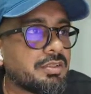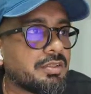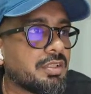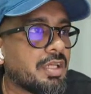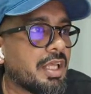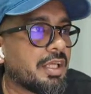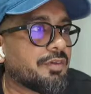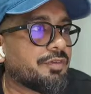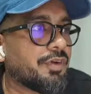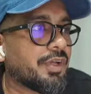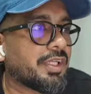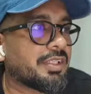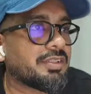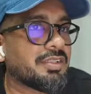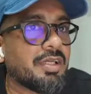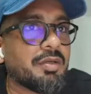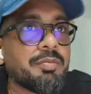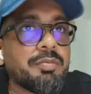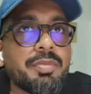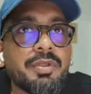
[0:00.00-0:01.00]
So, like for
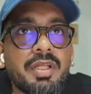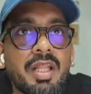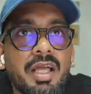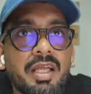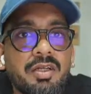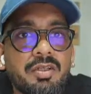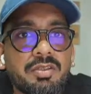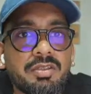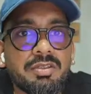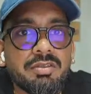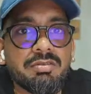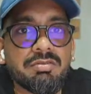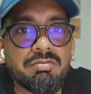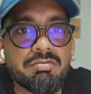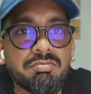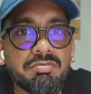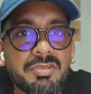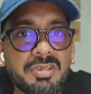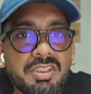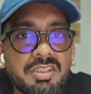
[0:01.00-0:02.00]
example, I could
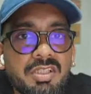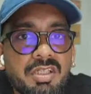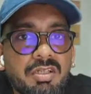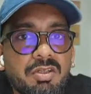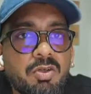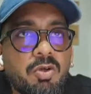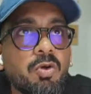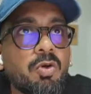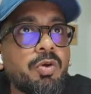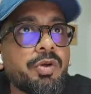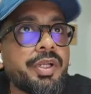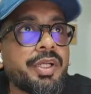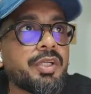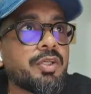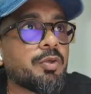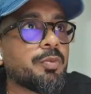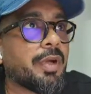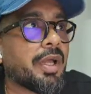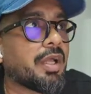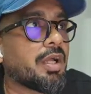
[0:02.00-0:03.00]
either go
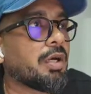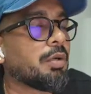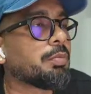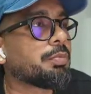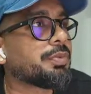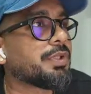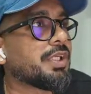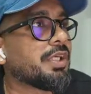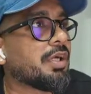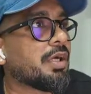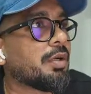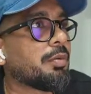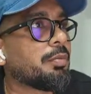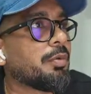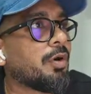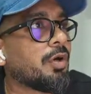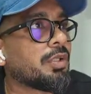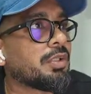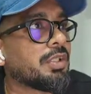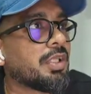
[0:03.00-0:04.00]
into my company hub
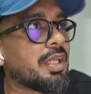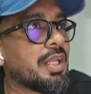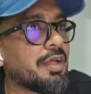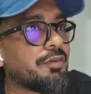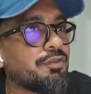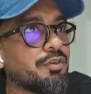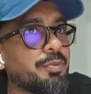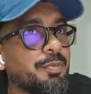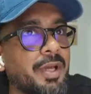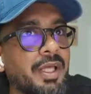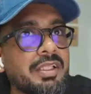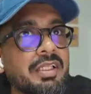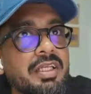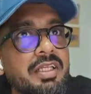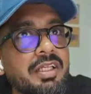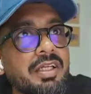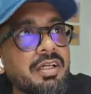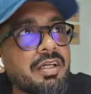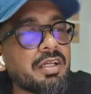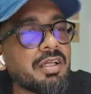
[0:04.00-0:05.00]
on the left panel
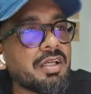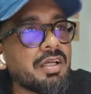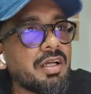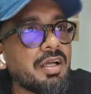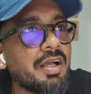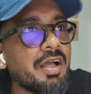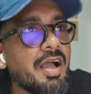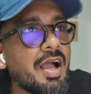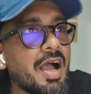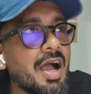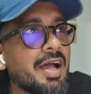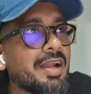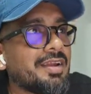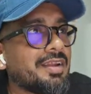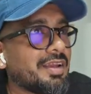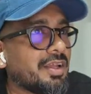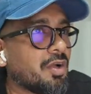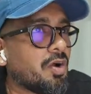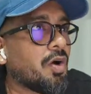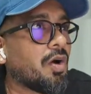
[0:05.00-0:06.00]
here and
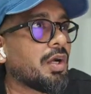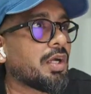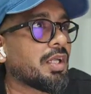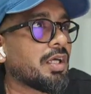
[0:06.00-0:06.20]
record a